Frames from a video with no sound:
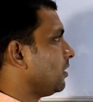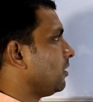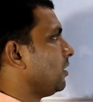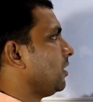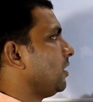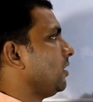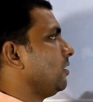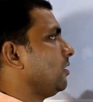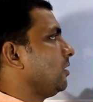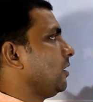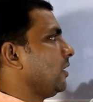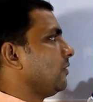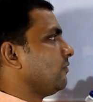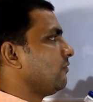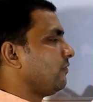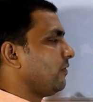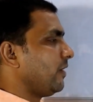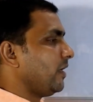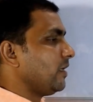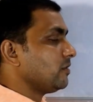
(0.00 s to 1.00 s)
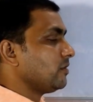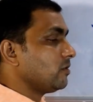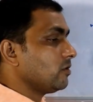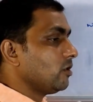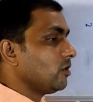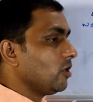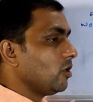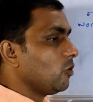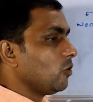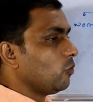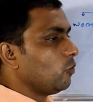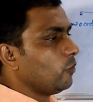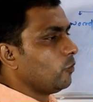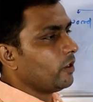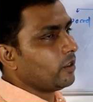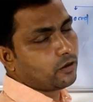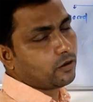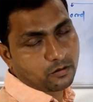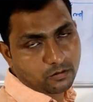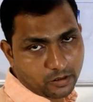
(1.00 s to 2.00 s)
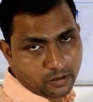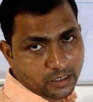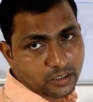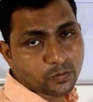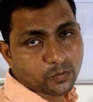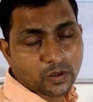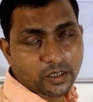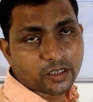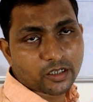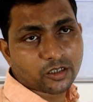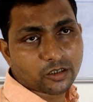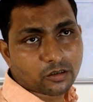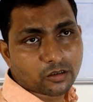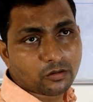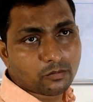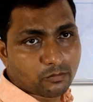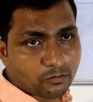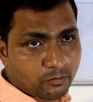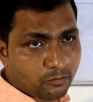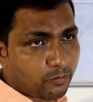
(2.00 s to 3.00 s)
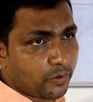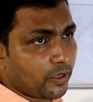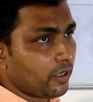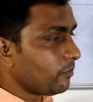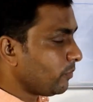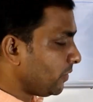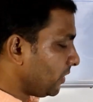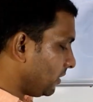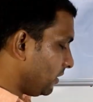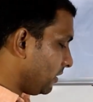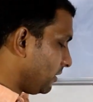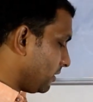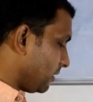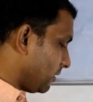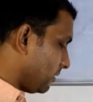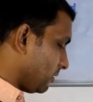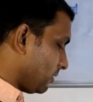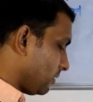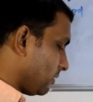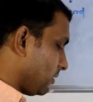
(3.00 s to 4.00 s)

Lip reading: and a phrase where explanation may be needed,